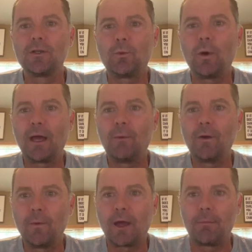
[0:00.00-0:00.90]
what I
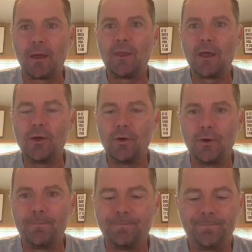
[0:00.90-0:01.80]
would recommend that you
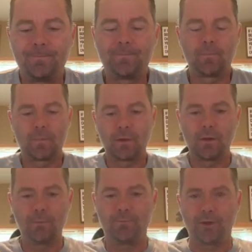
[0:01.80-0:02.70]
do.
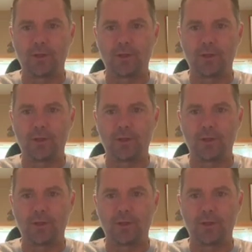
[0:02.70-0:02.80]
Put